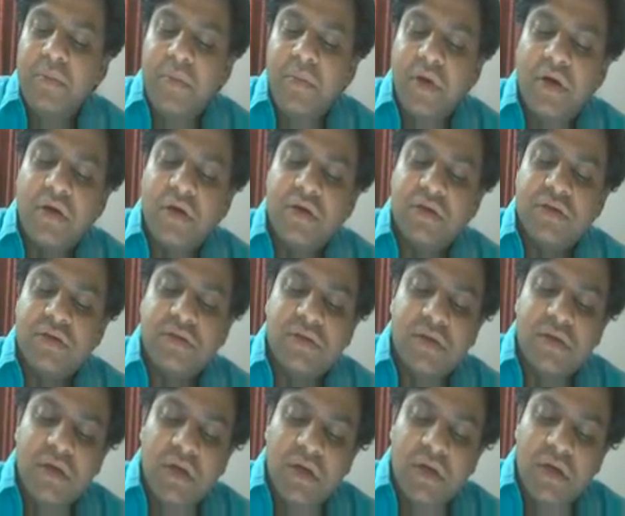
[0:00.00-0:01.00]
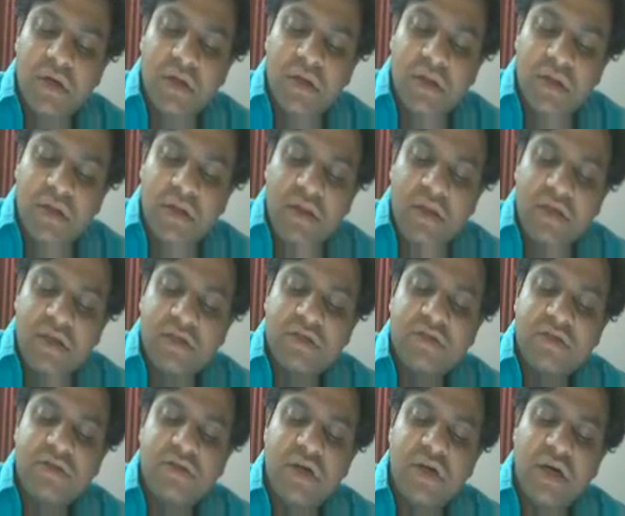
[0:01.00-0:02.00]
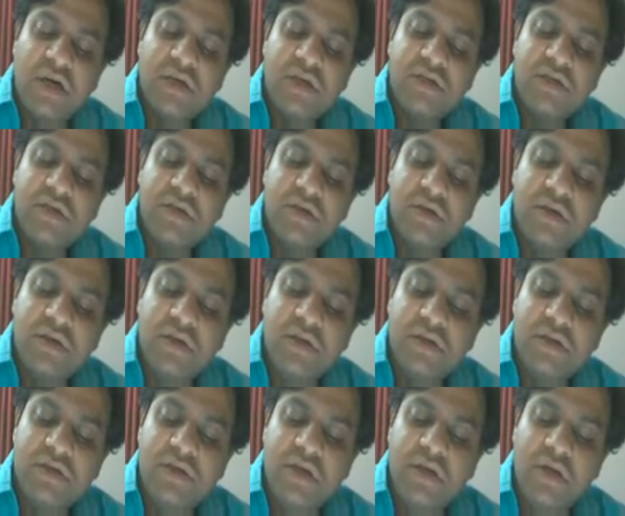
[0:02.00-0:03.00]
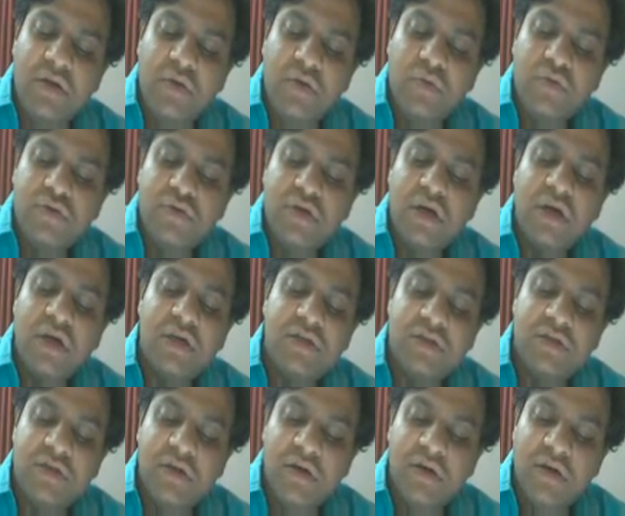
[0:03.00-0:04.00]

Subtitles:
because this charge, this TQ charge,